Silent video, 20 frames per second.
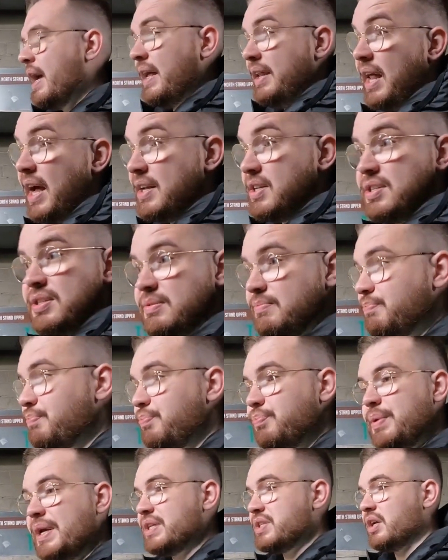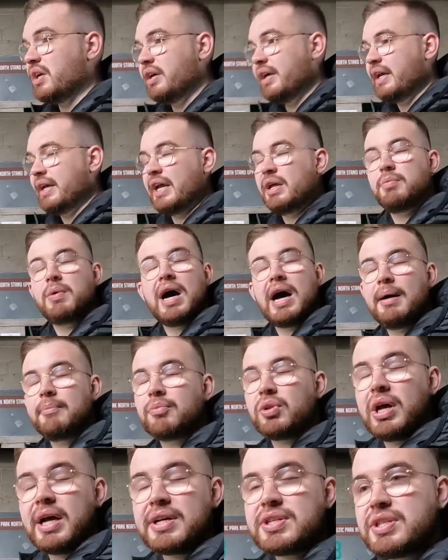And that's basically, again, what
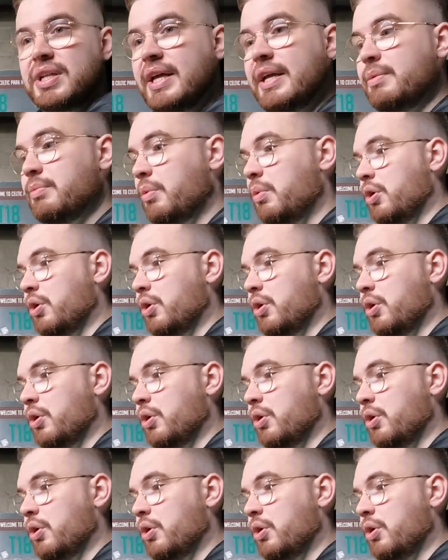happened last night.